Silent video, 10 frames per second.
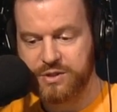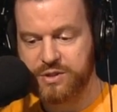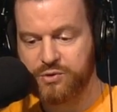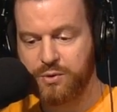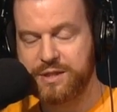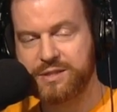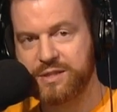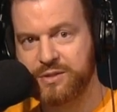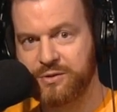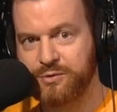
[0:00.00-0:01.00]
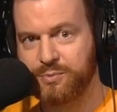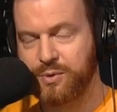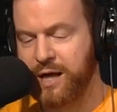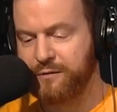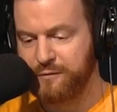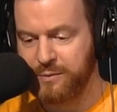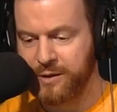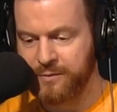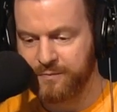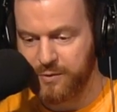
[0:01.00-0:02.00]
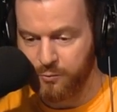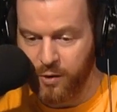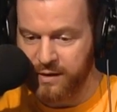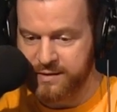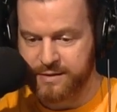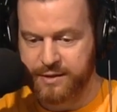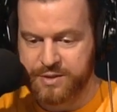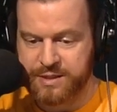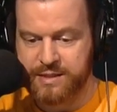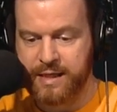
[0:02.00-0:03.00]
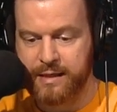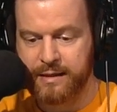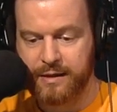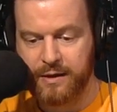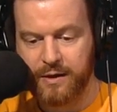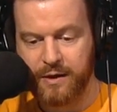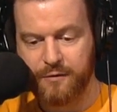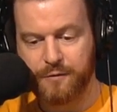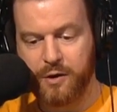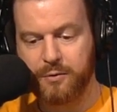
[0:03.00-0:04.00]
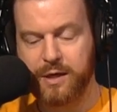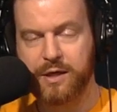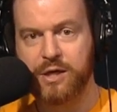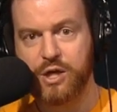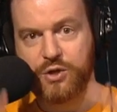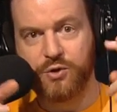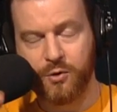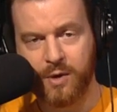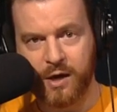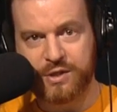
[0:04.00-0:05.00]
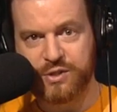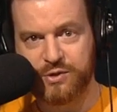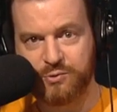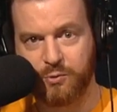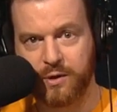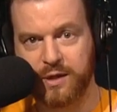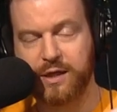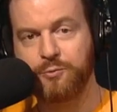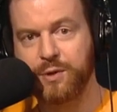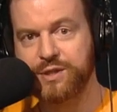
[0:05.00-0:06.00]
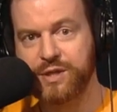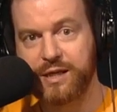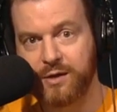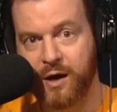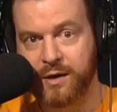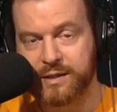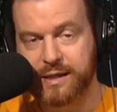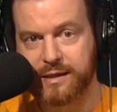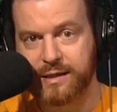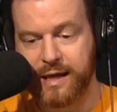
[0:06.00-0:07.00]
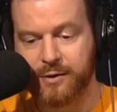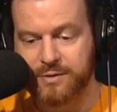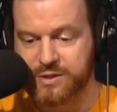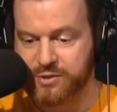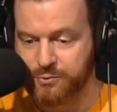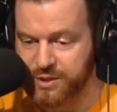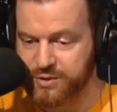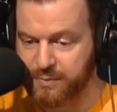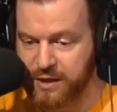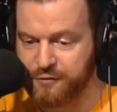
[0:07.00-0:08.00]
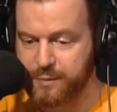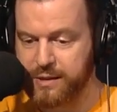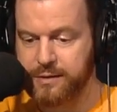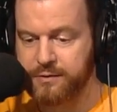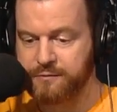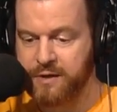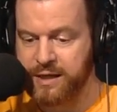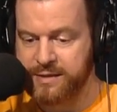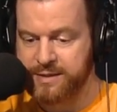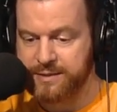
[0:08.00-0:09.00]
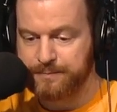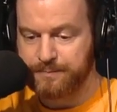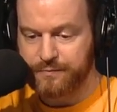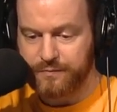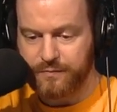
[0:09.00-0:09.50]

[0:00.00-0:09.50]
She's a 26-year-old black female, was, now she's dead, following a no-knock search warrant in which they knocked and announced, which may have been ill-advised,